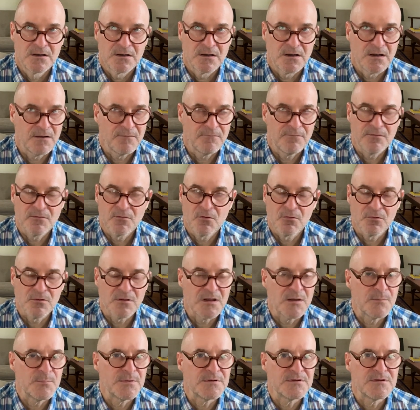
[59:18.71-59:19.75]
the whole
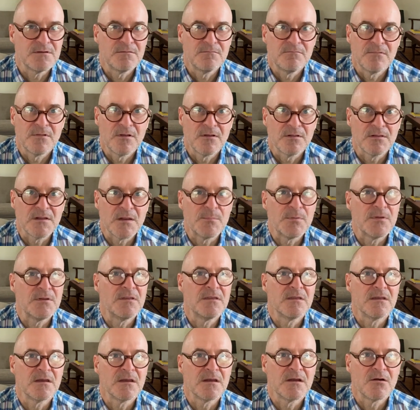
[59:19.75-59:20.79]
lipid
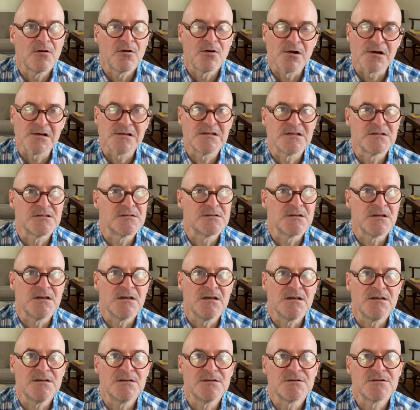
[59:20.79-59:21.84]
thing, heart
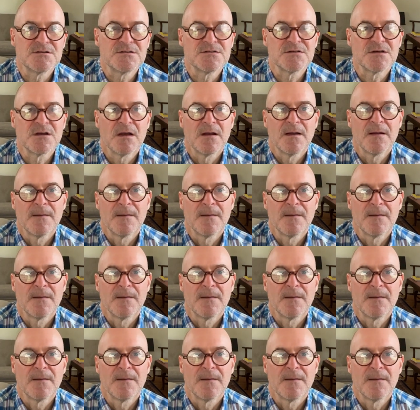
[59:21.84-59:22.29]
disease.